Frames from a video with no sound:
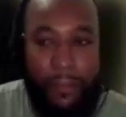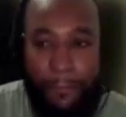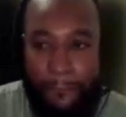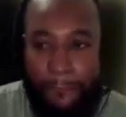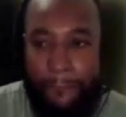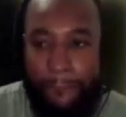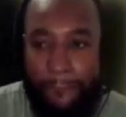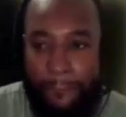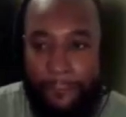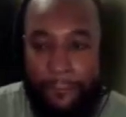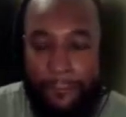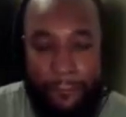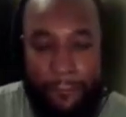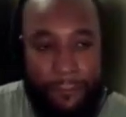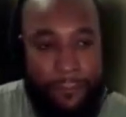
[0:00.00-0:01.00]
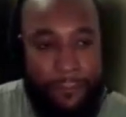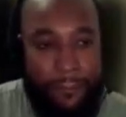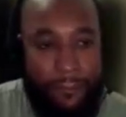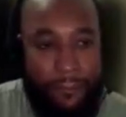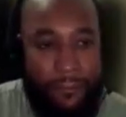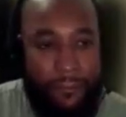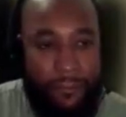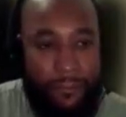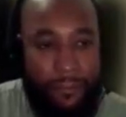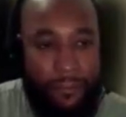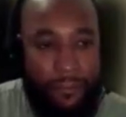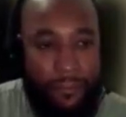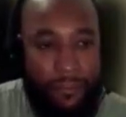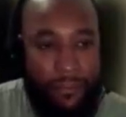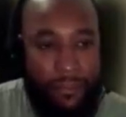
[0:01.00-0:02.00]

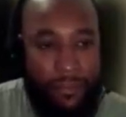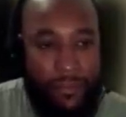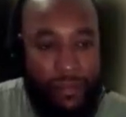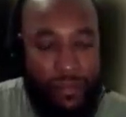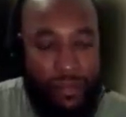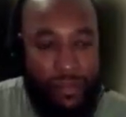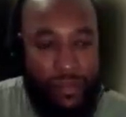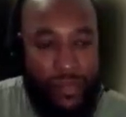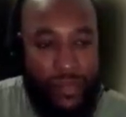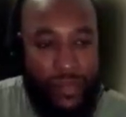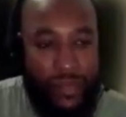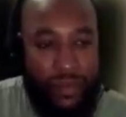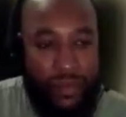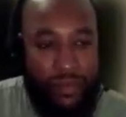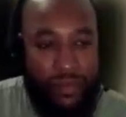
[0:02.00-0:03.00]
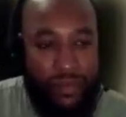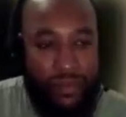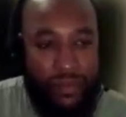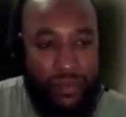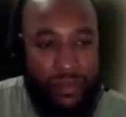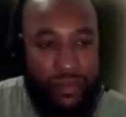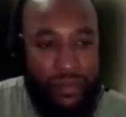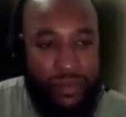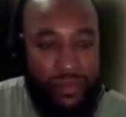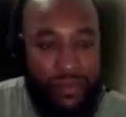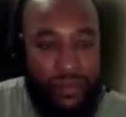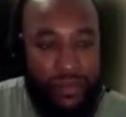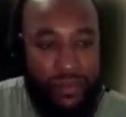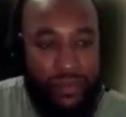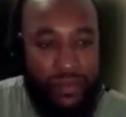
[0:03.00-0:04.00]

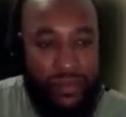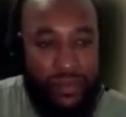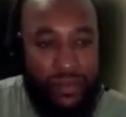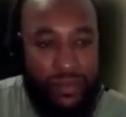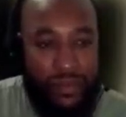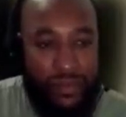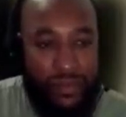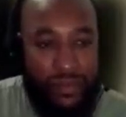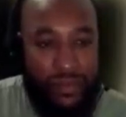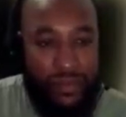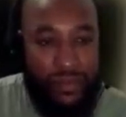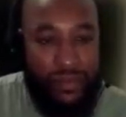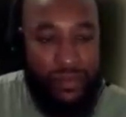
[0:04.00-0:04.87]
The person shown says nothing.